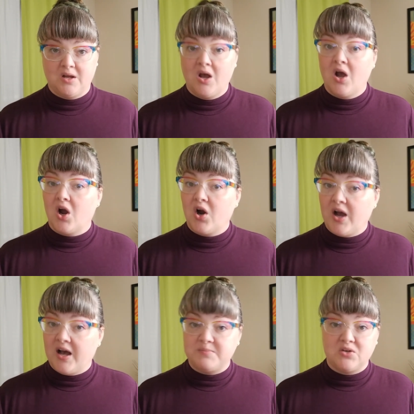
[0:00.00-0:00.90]
Her
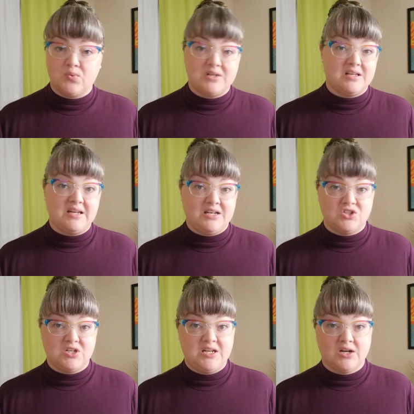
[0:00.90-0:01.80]
husband was an
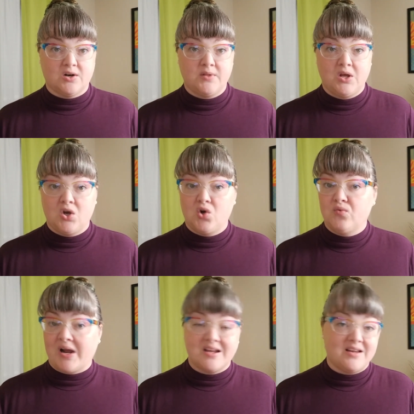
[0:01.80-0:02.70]
engineer who
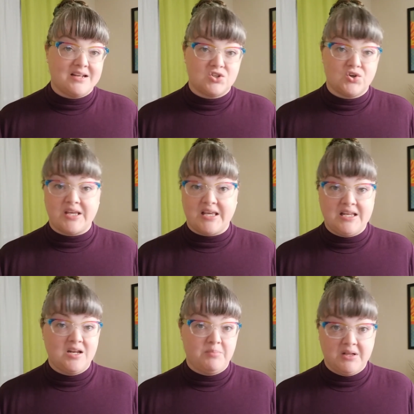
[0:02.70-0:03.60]
recognized her
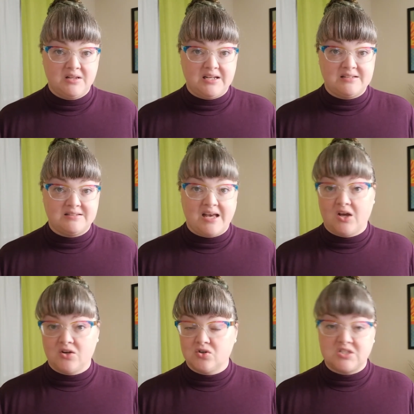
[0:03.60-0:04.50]
keen abilities at
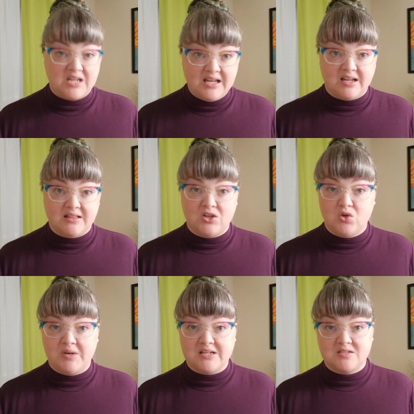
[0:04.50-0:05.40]
understanding the
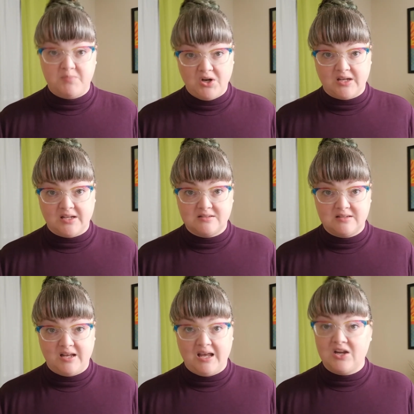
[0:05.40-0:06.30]
human
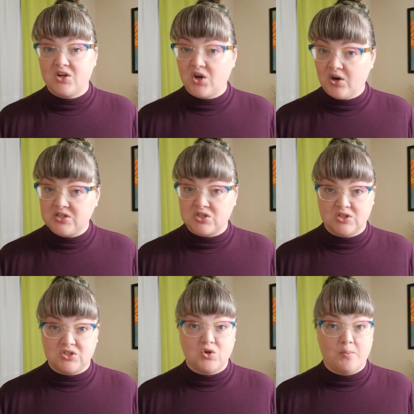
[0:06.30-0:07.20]
experience and encouraged her
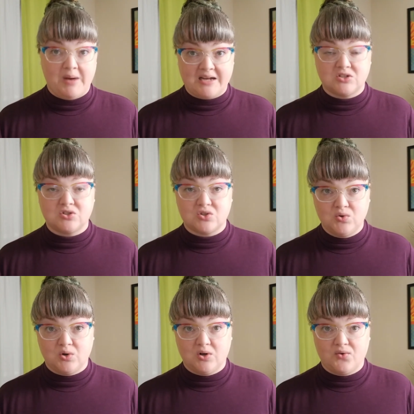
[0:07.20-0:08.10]
to go back to
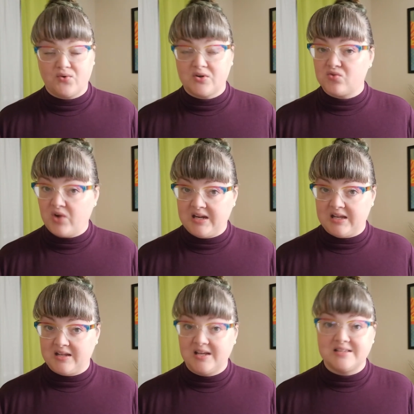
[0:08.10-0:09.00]
school for
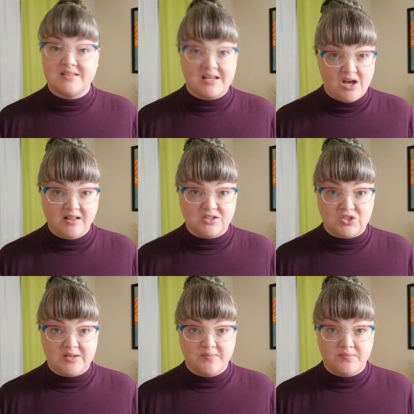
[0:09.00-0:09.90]
training in
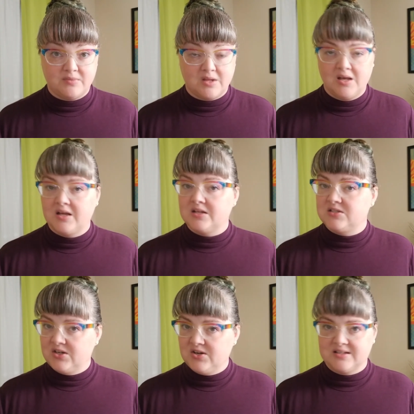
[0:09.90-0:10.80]
psychology.
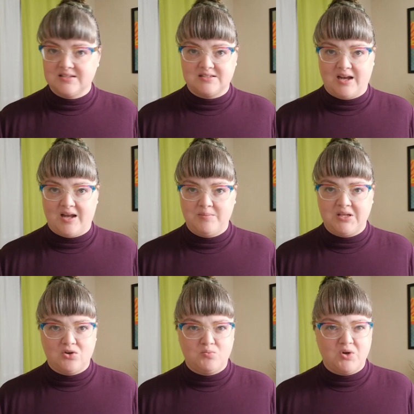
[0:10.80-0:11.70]
During this time,
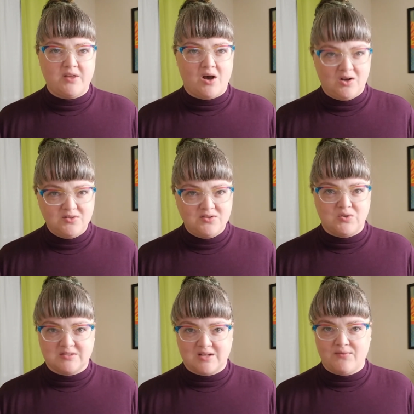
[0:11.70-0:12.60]
Gilbreth also
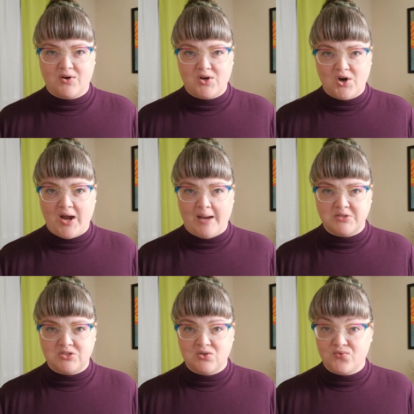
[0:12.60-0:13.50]
discovered her
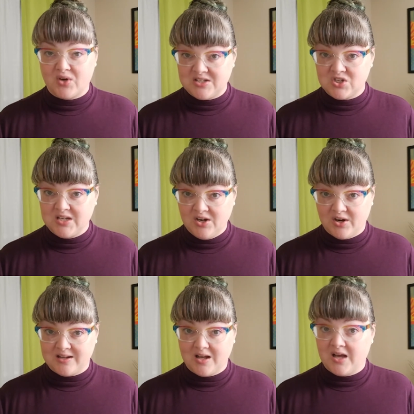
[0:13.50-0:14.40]
aptitude for
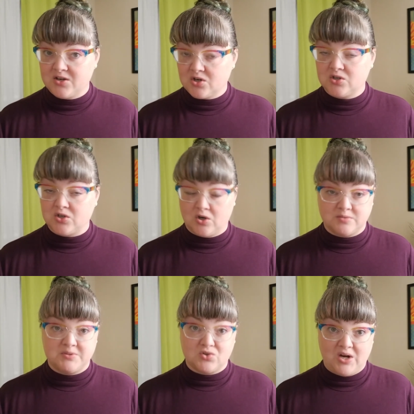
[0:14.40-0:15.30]
engineering under her
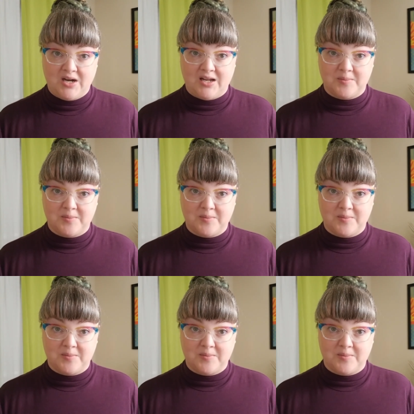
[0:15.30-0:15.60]
husband's training.